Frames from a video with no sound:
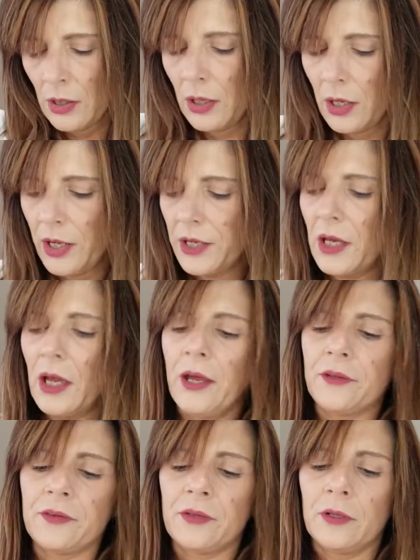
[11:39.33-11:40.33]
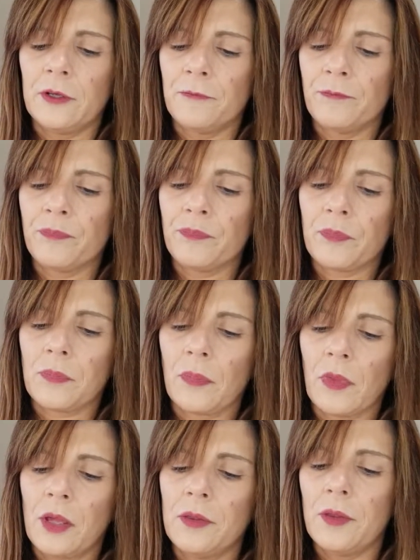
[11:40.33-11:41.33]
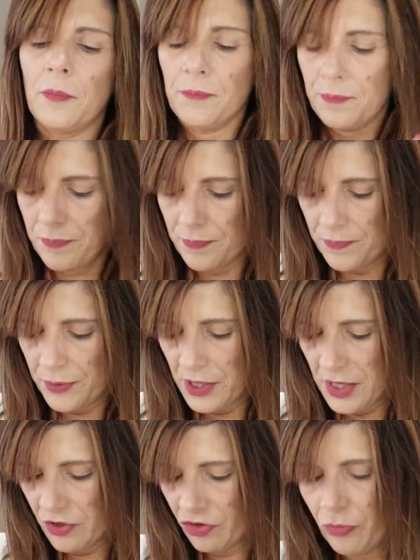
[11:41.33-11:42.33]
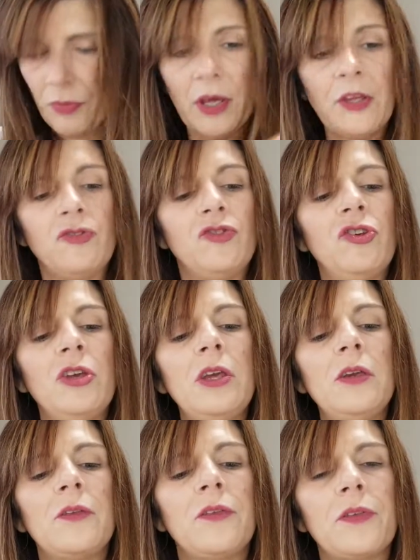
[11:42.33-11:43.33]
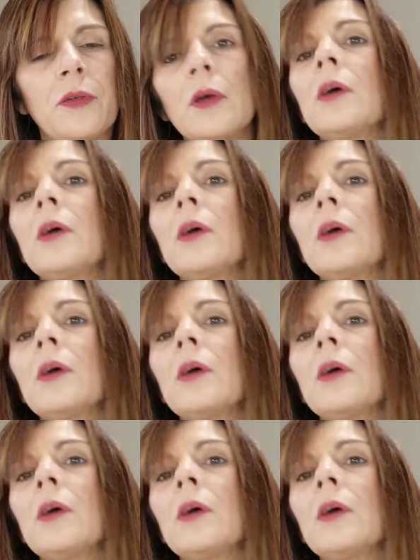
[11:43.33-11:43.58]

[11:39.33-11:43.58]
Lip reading: I got the Peach My Cheeks.